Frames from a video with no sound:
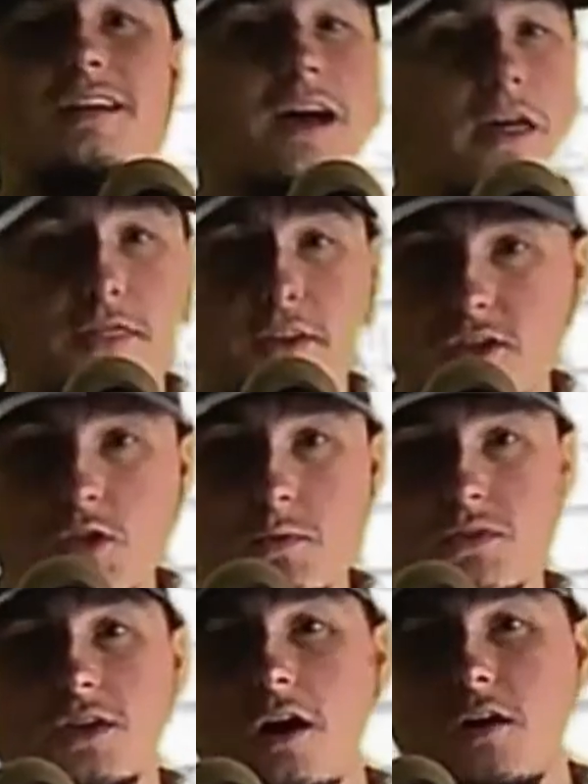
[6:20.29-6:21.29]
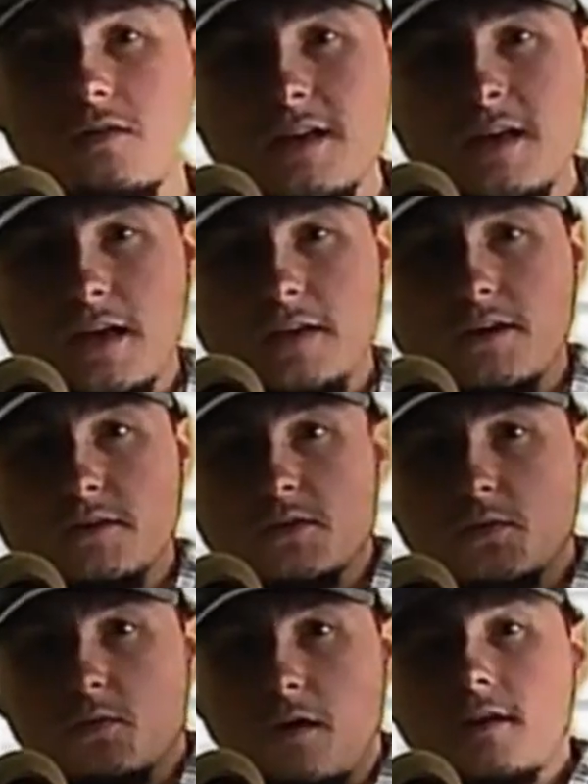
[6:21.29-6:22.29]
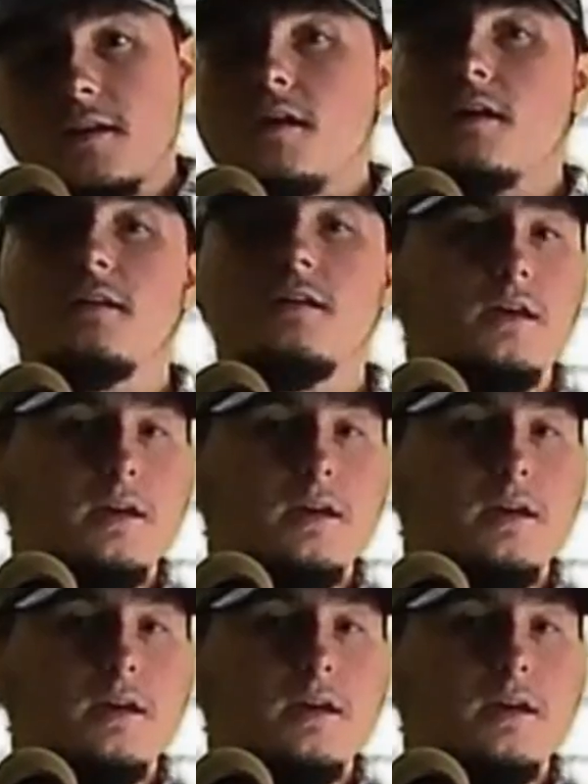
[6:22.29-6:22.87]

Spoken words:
I thought she was gone. I thought she was walking out.